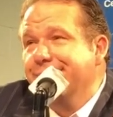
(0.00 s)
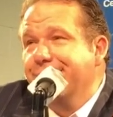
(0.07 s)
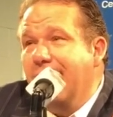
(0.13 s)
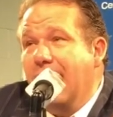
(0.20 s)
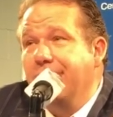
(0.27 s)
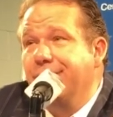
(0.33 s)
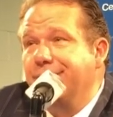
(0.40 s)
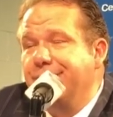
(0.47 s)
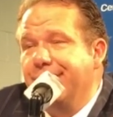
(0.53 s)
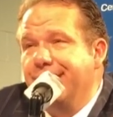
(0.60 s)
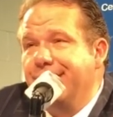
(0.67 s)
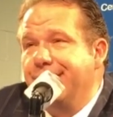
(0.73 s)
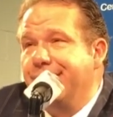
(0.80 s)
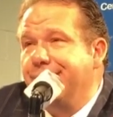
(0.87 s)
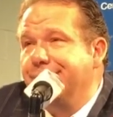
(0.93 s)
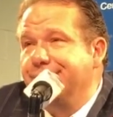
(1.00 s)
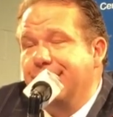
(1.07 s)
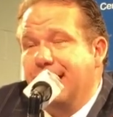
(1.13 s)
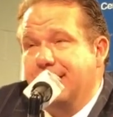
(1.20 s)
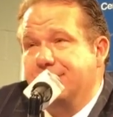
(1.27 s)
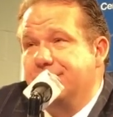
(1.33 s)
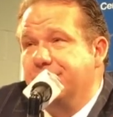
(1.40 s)
I looked down there,
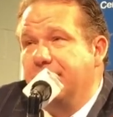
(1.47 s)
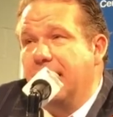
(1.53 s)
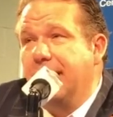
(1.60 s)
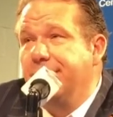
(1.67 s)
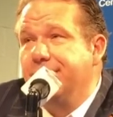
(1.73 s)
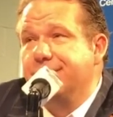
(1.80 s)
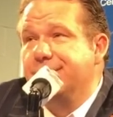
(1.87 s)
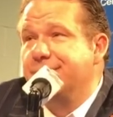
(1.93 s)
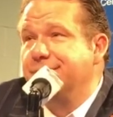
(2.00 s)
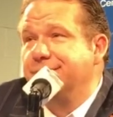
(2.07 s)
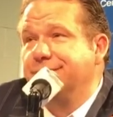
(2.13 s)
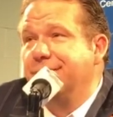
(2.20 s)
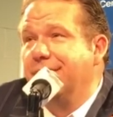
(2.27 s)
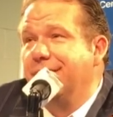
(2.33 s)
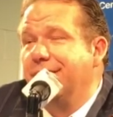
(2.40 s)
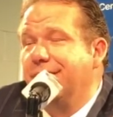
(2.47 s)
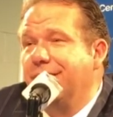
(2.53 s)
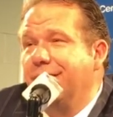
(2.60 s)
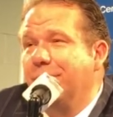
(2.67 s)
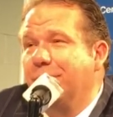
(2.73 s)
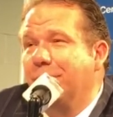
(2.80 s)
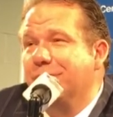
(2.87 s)
gosh my there was
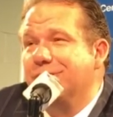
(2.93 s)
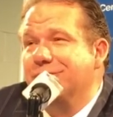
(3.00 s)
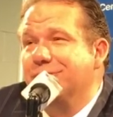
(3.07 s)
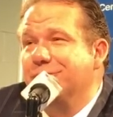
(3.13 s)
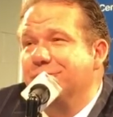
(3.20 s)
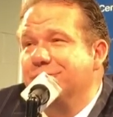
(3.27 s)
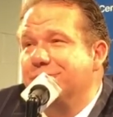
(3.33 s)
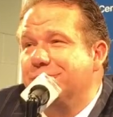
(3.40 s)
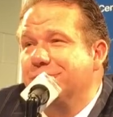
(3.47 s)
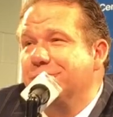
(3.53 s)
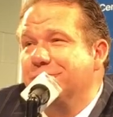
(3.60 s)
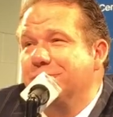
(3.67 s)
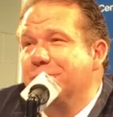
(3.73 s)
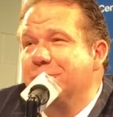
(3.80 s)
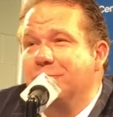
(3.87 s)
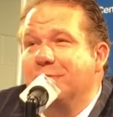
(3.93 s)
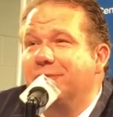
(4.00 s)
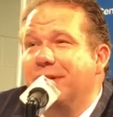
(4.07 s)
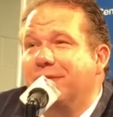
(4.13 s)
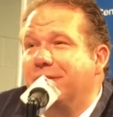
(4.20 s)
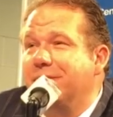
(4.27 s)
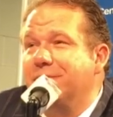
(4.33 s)
a, a bunch of dudes who, who, we've
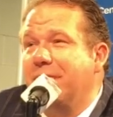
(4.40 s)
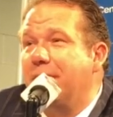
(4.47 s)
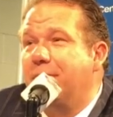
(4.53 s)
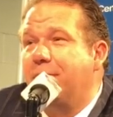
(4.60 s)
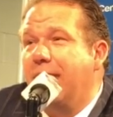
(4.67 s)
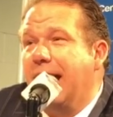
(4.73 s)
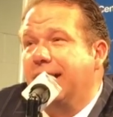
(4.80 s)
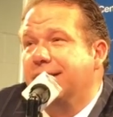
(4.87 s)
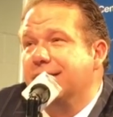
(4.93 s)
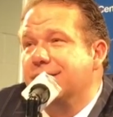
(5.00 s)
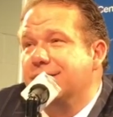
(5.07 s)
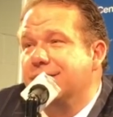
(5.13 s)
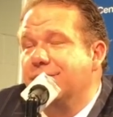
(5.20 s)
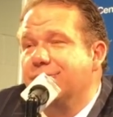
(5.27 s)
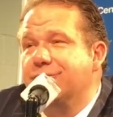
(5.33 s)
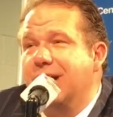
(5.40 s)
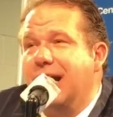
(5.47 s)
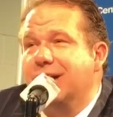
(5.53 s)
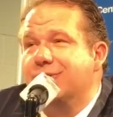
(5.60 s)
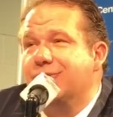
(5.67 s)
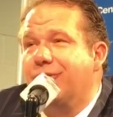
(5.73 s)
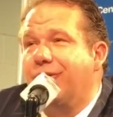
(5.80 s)
never even had practice. You know, Ty
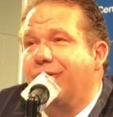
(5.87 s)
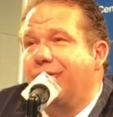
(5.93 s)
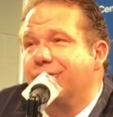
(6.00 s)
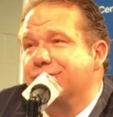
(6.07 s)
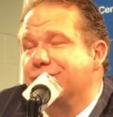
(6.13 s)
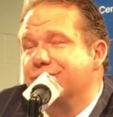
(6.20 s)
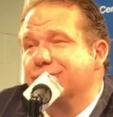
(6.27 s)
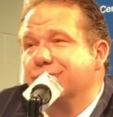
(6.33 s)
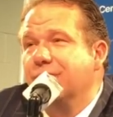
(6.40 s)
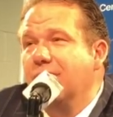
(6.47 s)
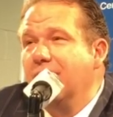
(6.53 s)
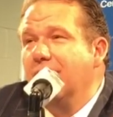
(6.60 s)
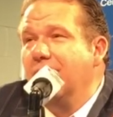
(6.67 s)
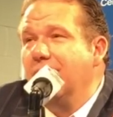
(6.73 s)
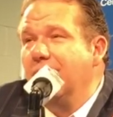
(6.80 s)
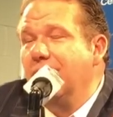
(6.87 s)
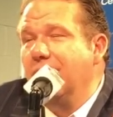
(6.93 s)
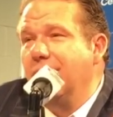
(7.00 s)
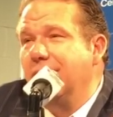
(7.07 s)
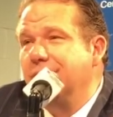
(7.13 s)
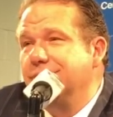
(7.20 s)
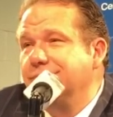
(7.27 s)
Charles, who uh,
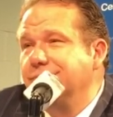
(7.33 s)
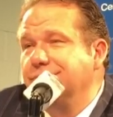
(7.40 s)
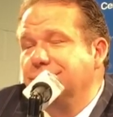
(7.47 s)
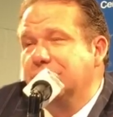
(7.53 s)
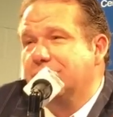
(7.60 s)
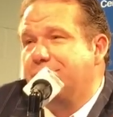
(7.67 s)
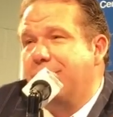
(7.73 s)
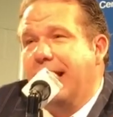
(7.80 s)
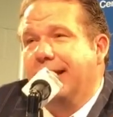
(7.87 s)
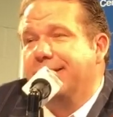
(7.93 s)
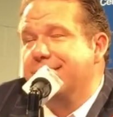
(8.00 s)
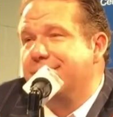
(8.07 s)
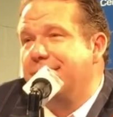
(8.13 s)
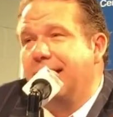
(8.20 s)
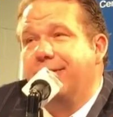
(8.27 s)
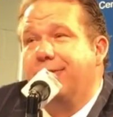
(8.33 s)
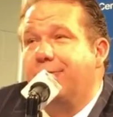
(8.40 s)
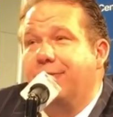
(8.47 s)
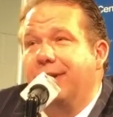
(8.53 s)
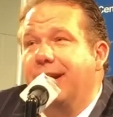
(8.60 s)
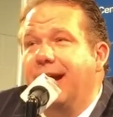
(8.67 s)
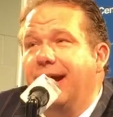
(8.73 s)
has practiced like
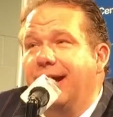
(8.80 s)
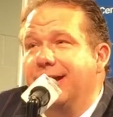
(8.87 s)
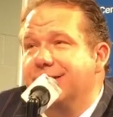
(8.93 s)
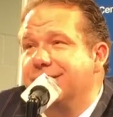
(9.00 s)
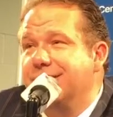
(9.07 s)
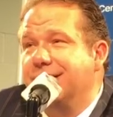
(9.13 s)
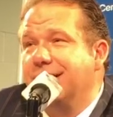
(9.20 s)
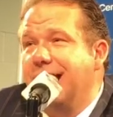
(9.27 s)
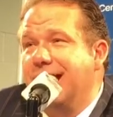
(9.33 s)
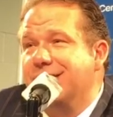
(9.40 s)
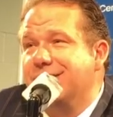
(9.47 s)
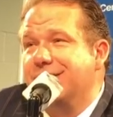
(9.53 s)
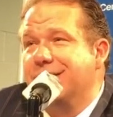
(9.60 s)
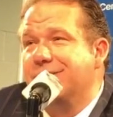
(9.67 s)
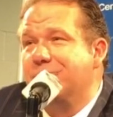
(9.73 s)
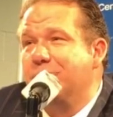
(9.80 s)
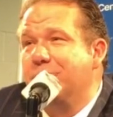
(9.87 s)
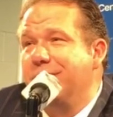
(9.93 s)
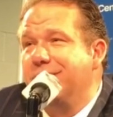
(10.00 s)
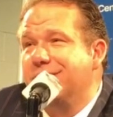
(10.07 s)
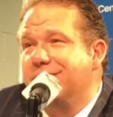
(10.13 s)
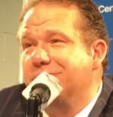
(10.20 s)
three days in the last six
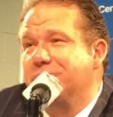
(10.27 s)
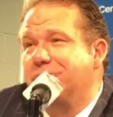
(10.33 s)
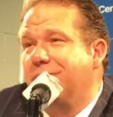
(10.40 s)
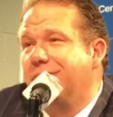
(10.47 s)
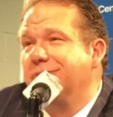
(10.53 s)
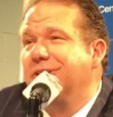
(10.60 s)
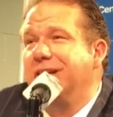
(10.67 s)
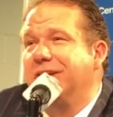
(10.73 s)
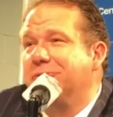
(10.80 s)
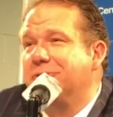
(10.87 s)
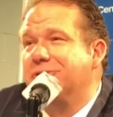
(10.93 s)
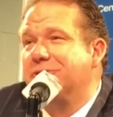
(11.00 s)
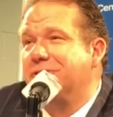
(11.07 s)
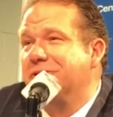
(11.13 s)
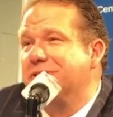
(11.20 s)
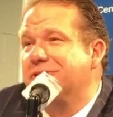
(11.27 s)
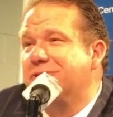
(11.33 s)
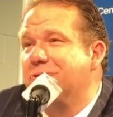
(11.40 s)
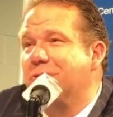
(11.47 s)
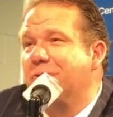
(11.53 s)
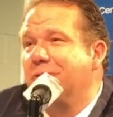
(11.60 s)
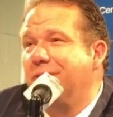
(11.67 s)
weeks, who's our leading returning
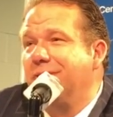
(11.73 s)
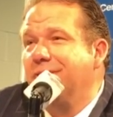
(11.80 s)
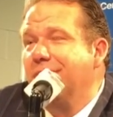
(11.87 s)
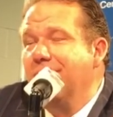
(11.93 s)
scorer.